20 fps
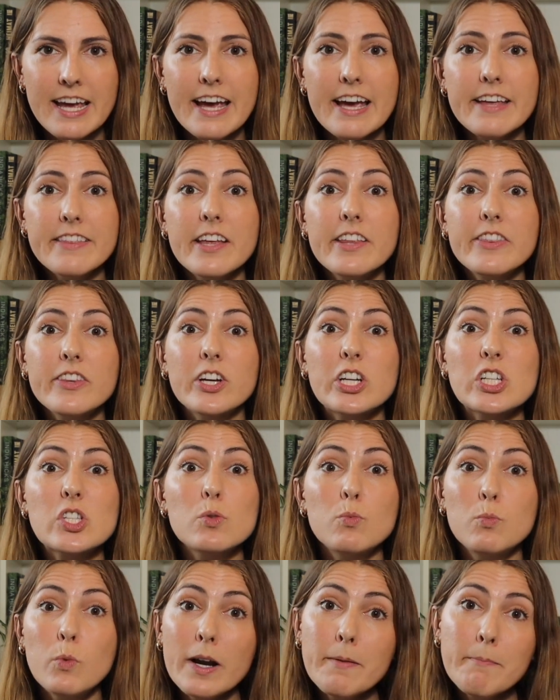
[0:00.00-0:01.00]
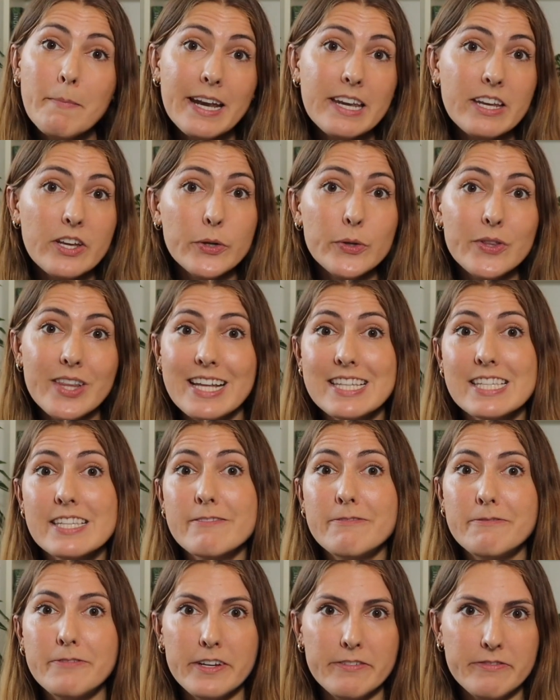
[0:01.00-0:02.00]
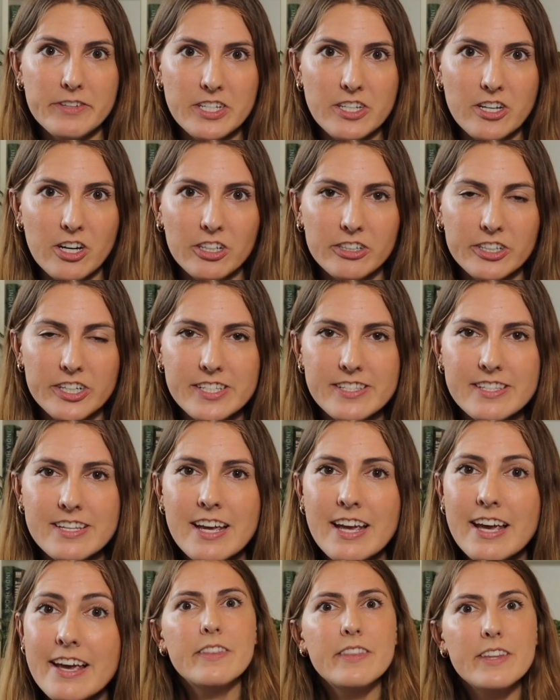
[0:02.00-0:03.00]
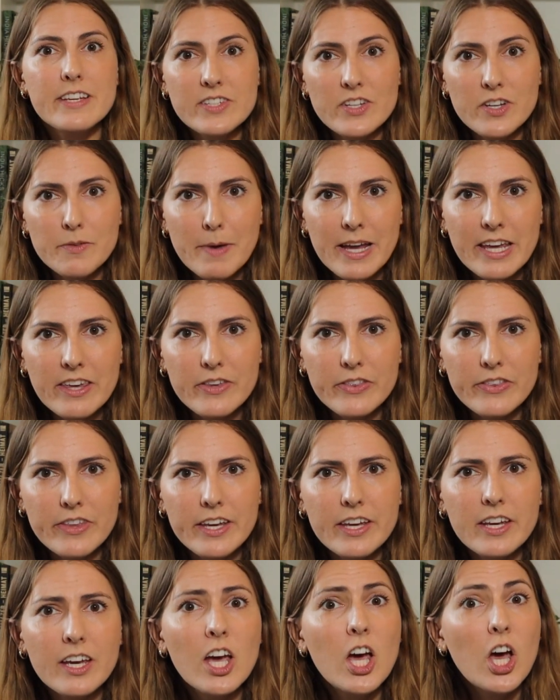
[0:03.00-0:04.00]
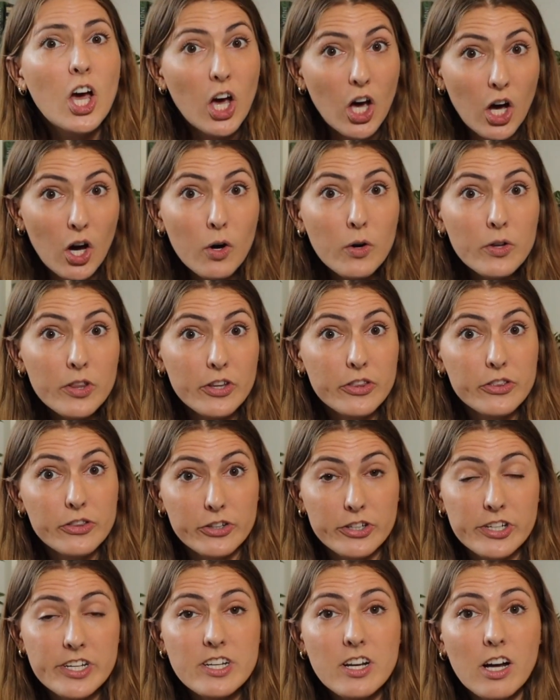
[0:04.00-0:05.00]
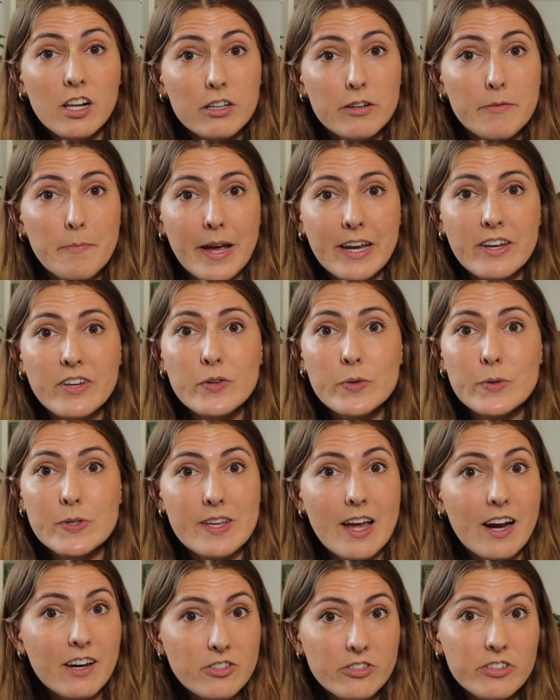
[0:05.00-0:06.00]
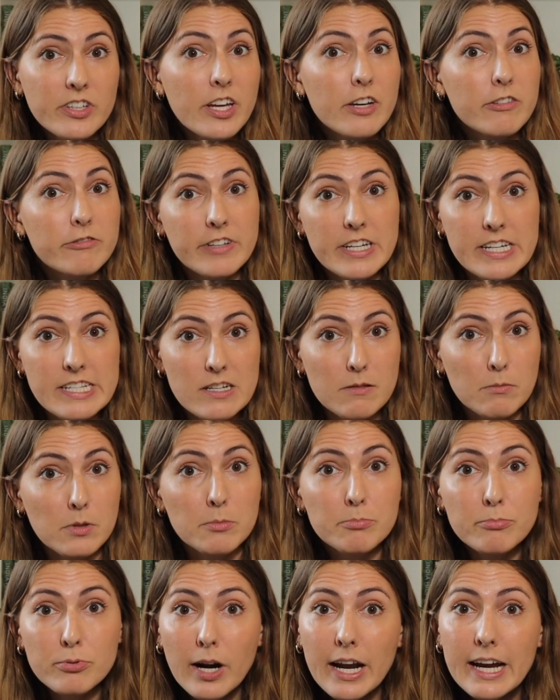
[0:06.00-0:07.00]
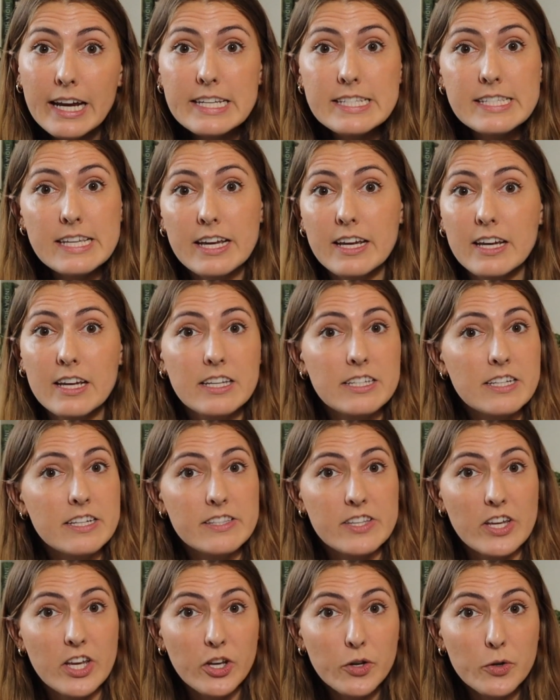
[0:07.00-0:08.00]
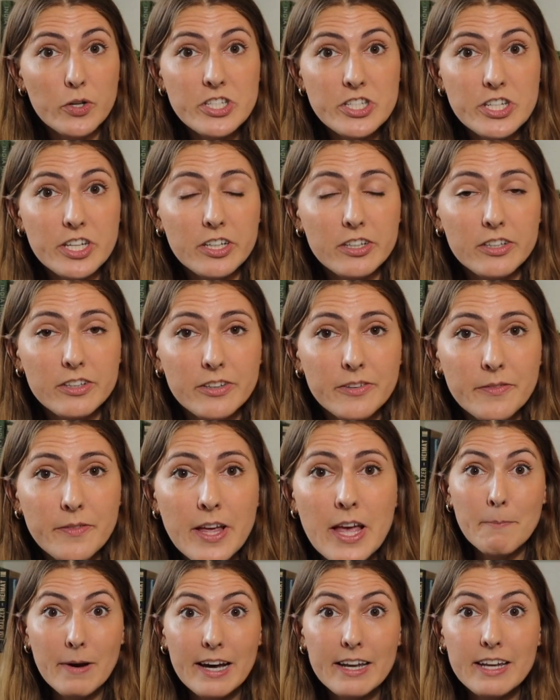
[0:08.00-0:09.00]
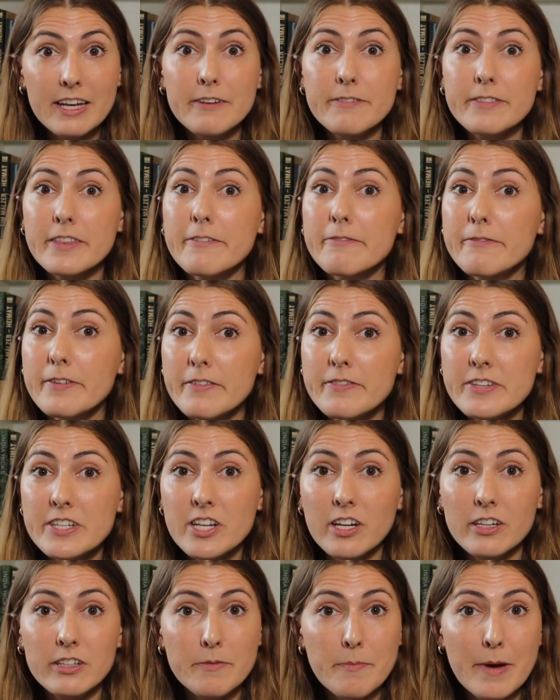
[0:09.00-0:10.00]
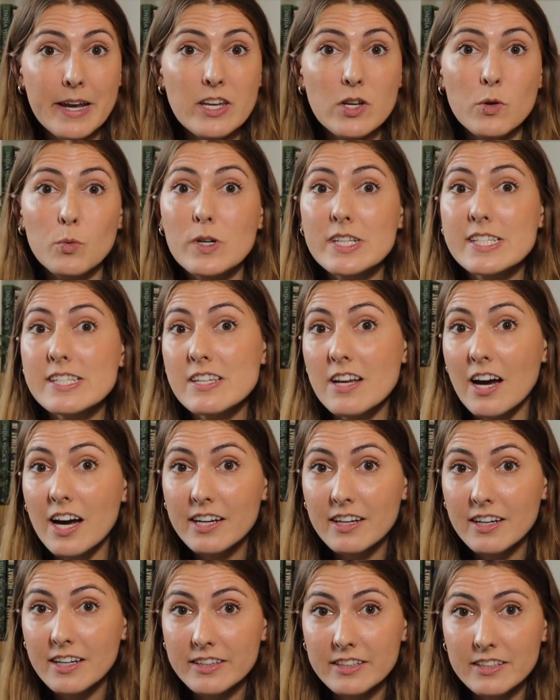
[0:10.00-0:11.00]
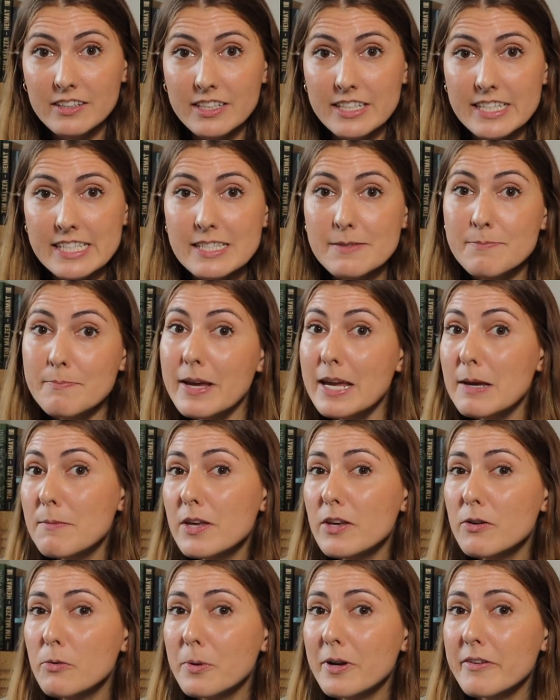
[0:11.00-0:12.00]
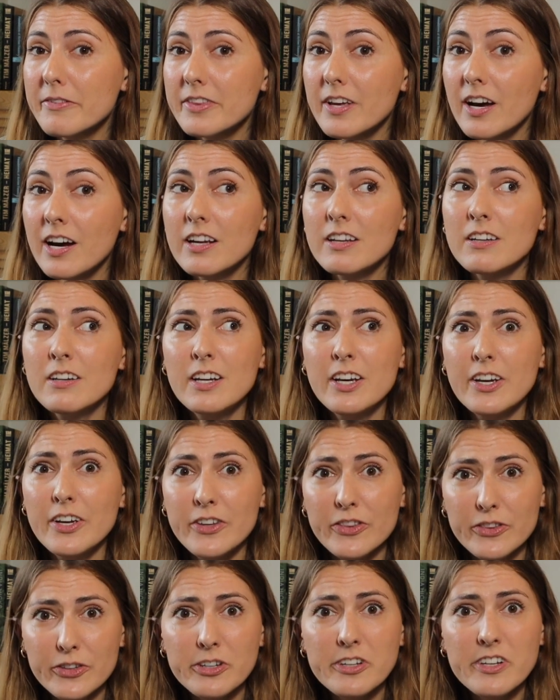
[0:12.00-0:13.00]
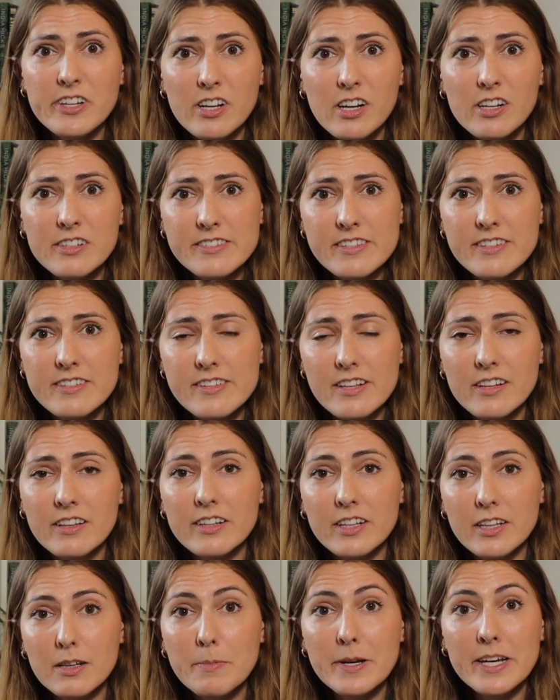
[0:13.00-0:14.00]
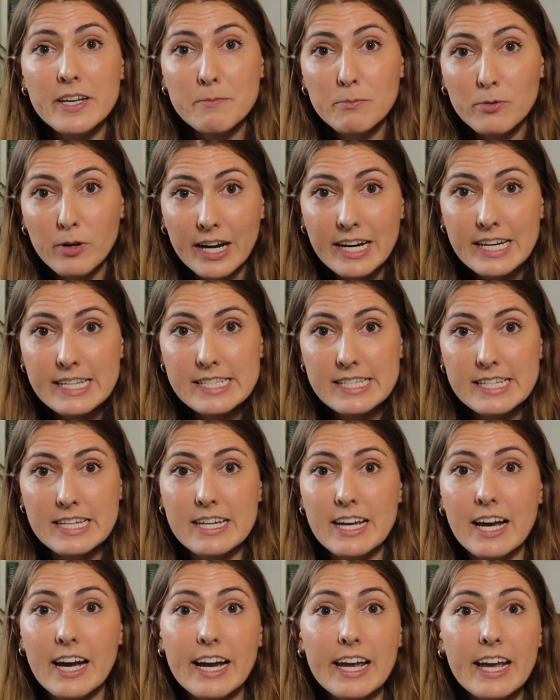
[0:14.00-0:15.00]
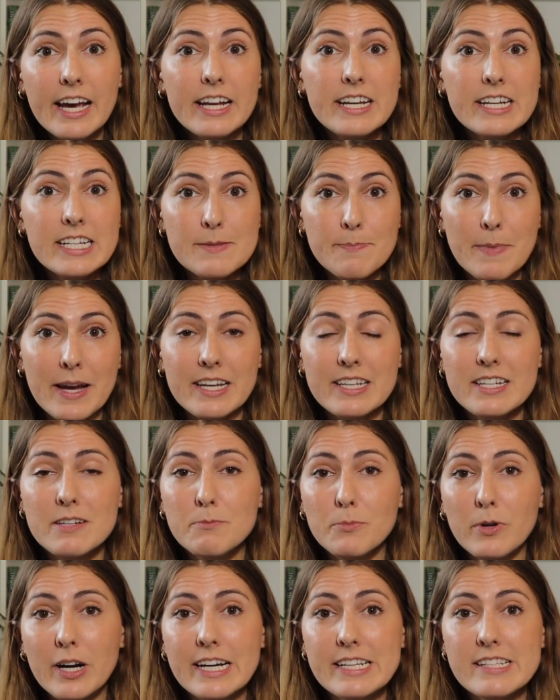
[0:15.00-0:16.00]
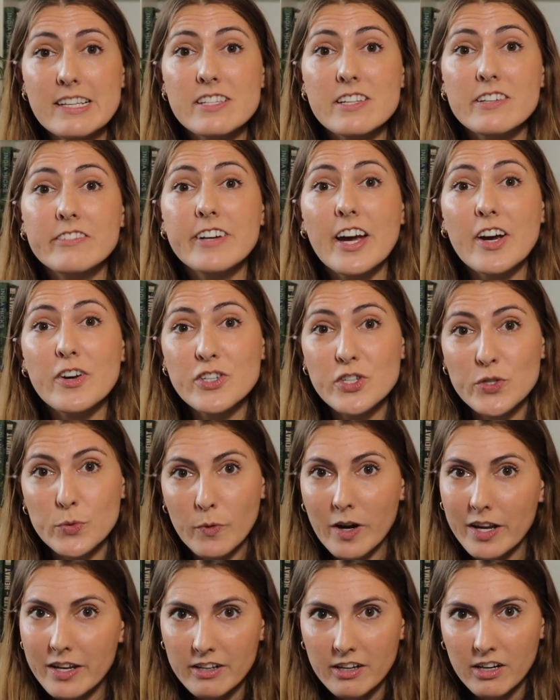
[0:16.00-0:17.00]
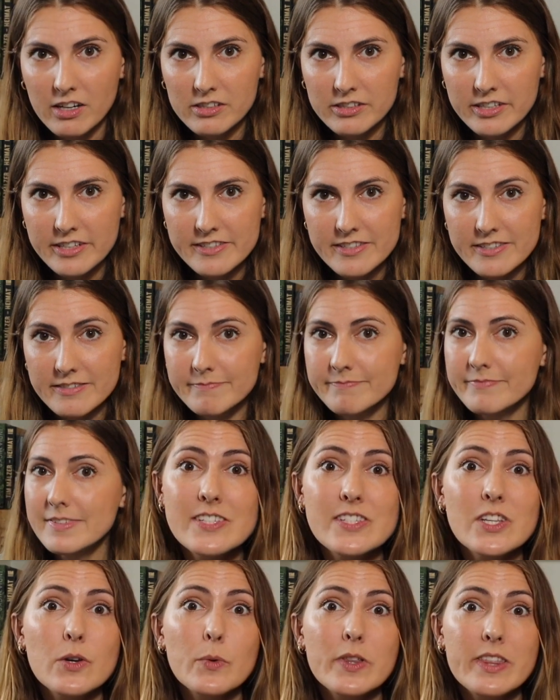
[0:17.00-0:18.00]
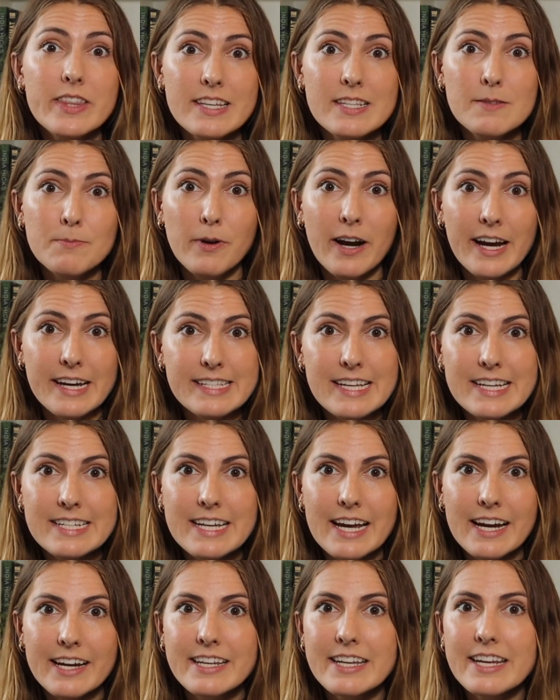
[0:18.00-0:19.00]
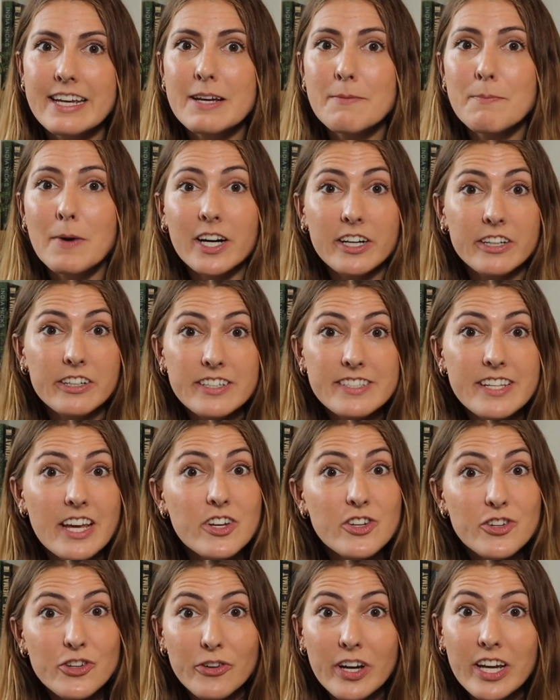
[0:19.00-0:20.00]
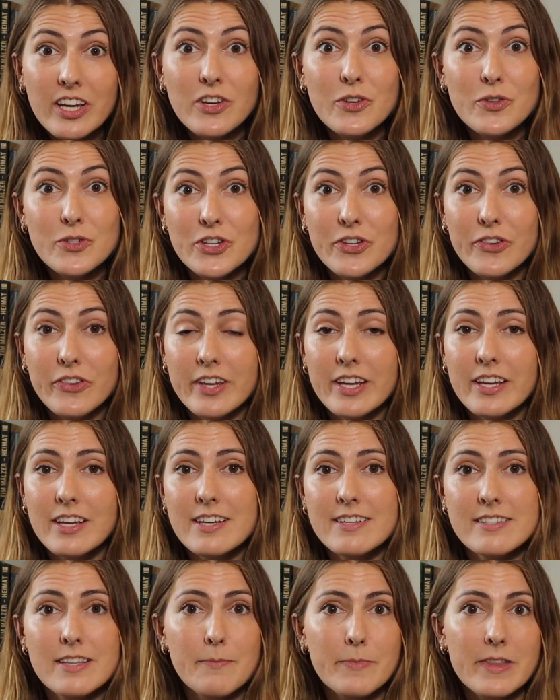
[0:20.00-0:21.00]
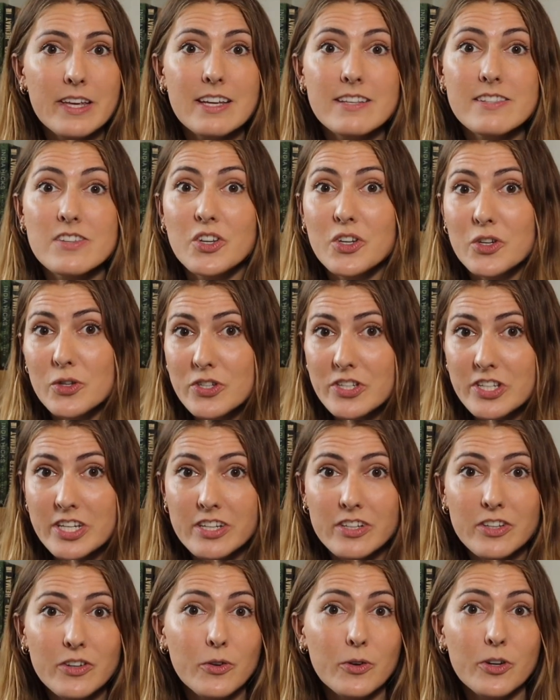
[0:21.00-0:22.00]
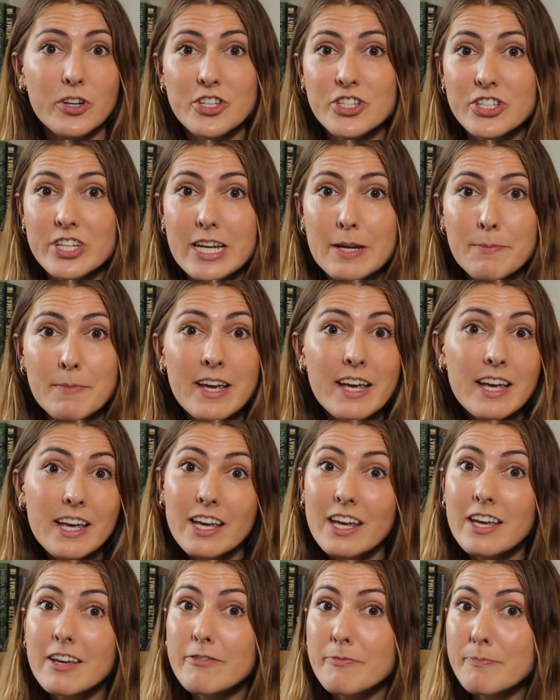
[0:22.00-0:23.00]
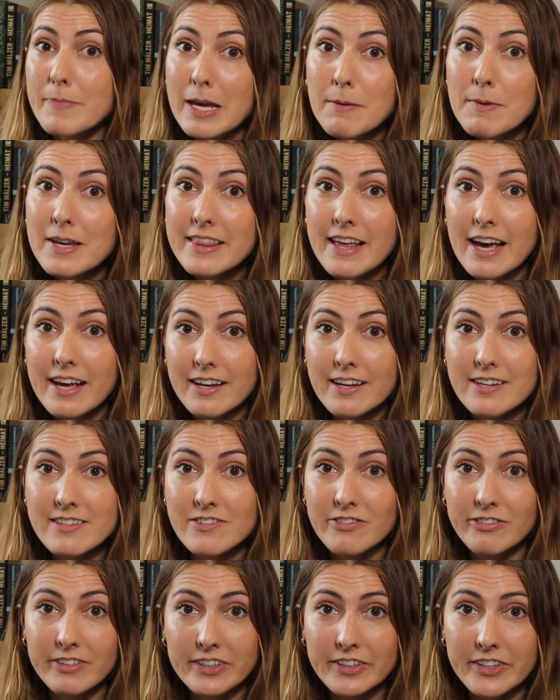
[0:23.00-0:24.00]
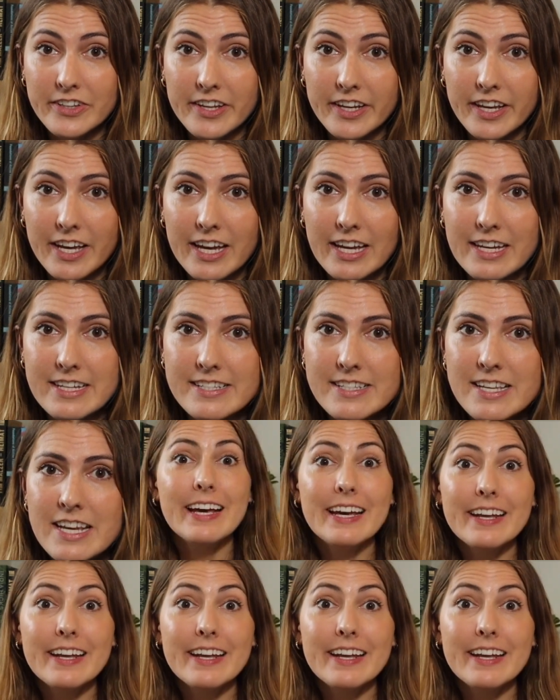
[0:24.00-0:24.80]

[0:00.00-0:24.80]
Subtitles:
And then there's one menu that's $50. This could make you think, oh, the $30 menu is actually a reasonable price and it's a good deal. But if the $50 menu was not on the list, maybe you would have thought, $30 is a little bit pricey. I had expected prices around $20. So with this pricing technique, marketers can trick you into thinking something is a good deal or cheap if maybe that isn't really the case.